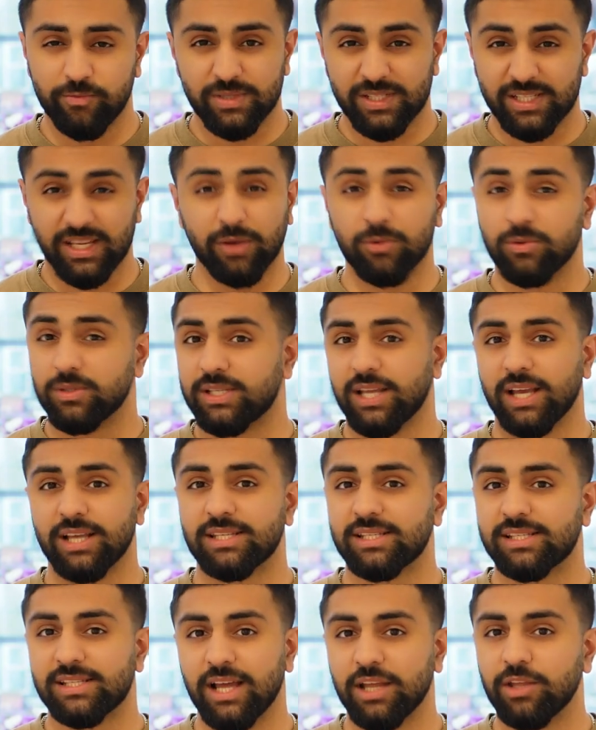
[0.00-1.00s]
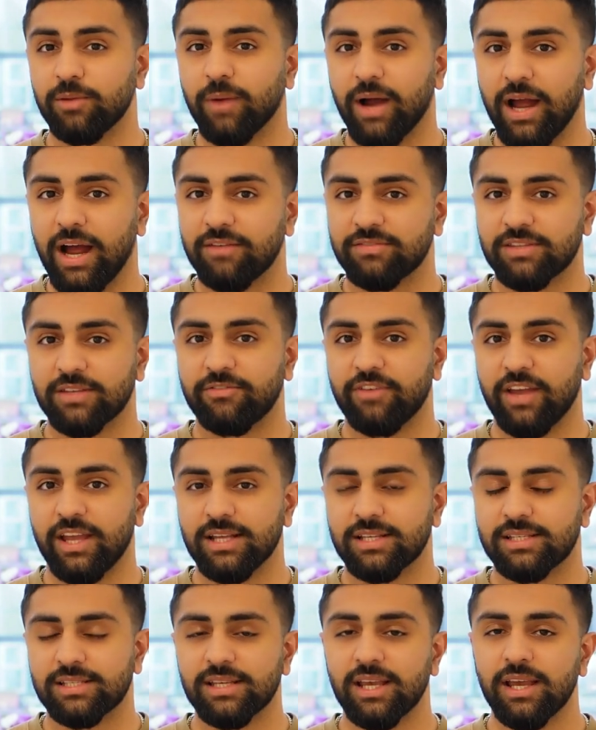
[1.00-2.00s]
skills tests that you might have to
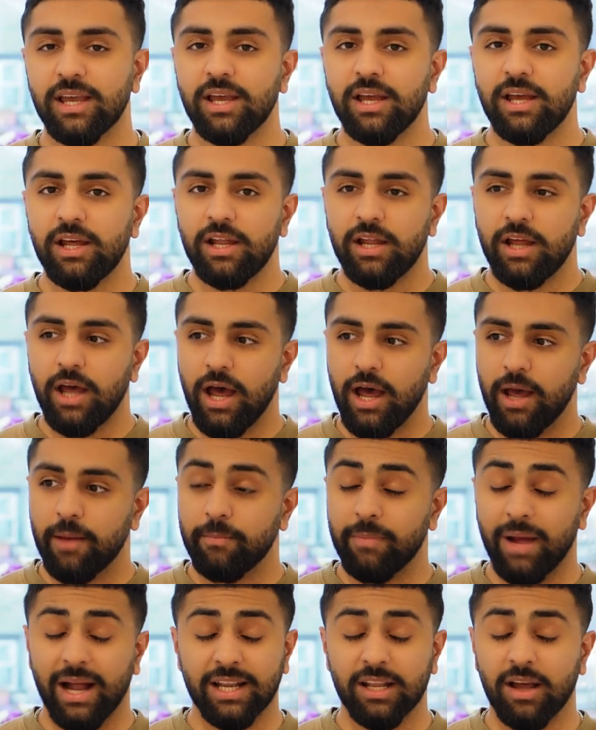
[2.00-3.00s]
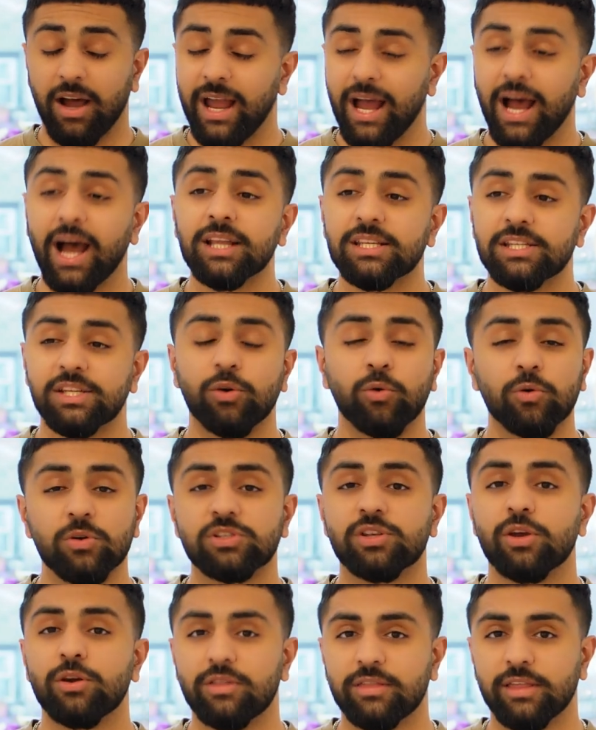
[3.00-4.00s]
face. And I actually
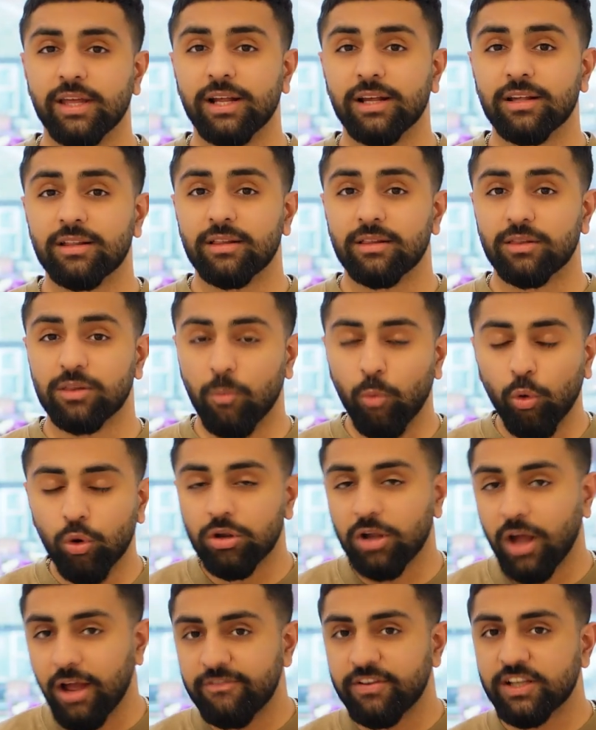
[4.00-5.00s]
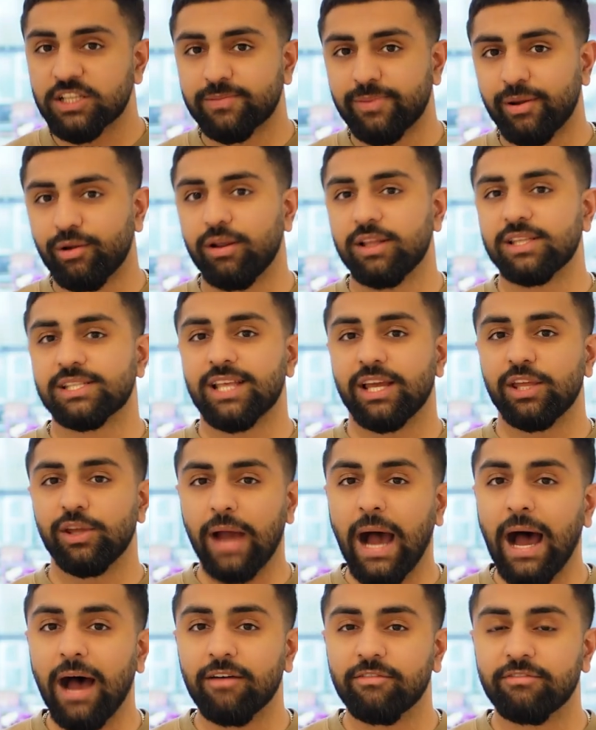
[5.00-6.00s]
also think the more life experience that you
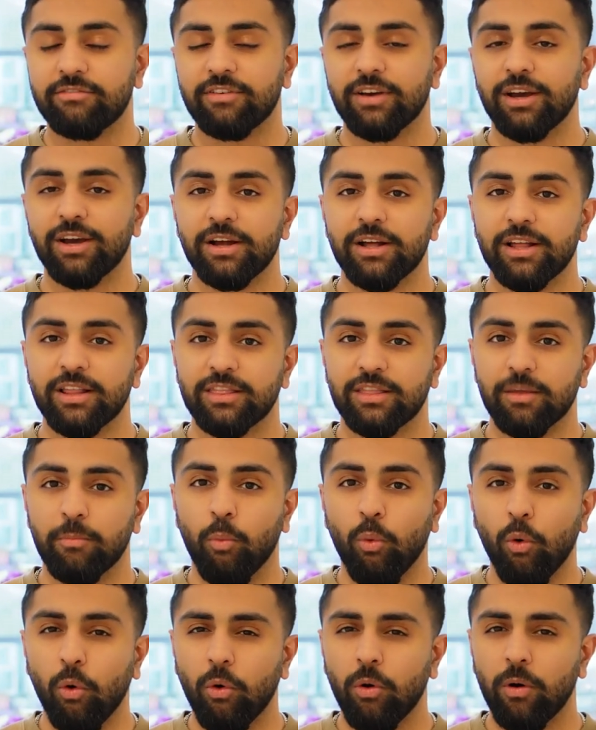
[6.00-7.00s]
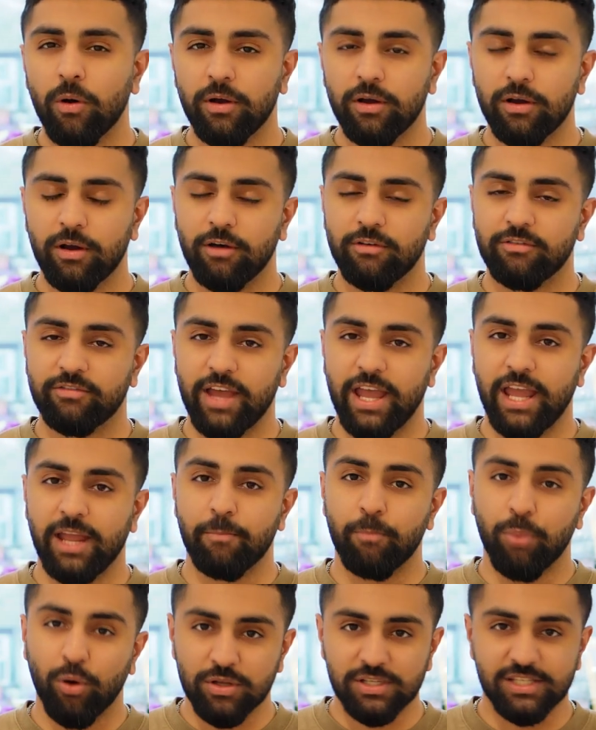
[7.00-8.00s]
have, the more of
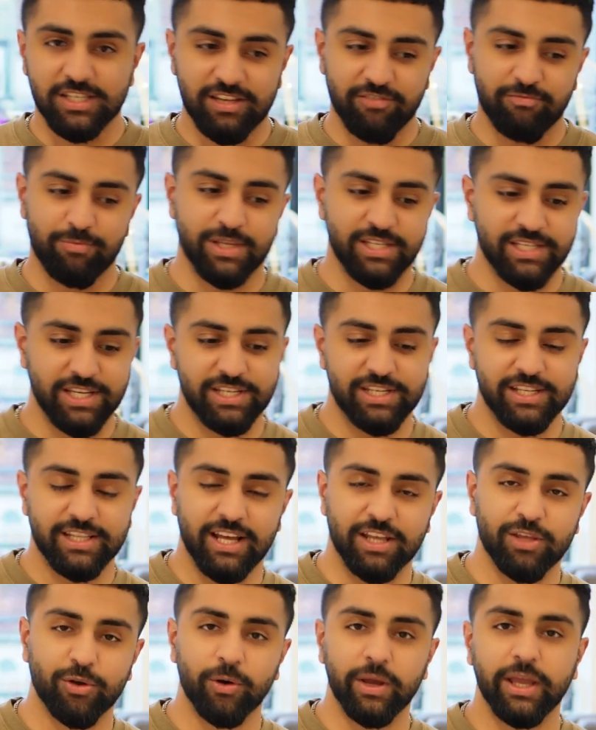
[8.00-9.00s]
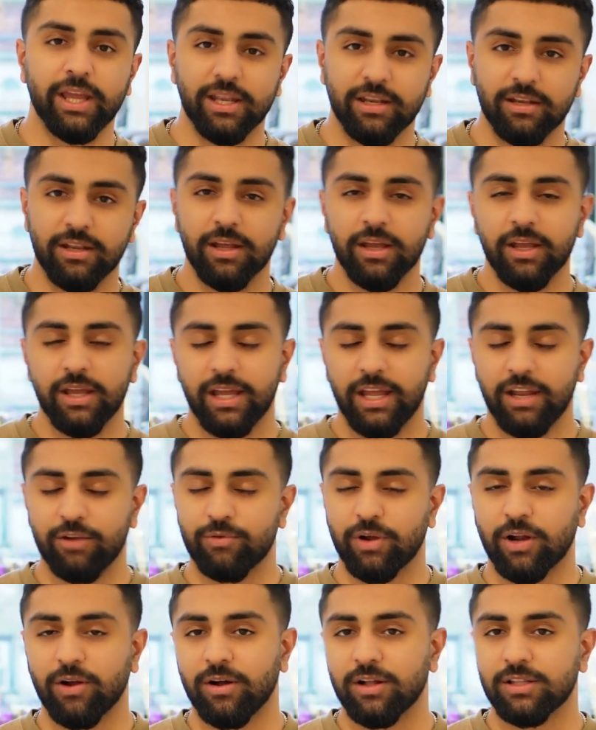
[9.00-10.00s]
a positive position that you're in
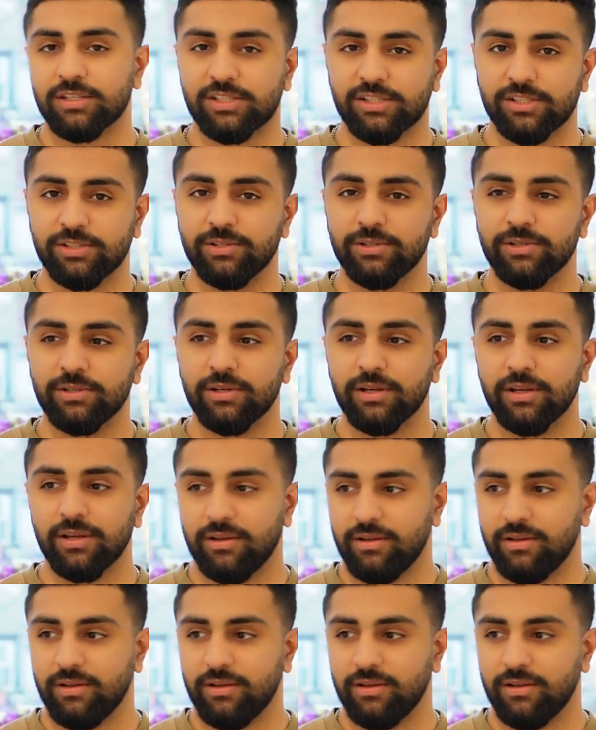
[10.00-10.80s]
regards to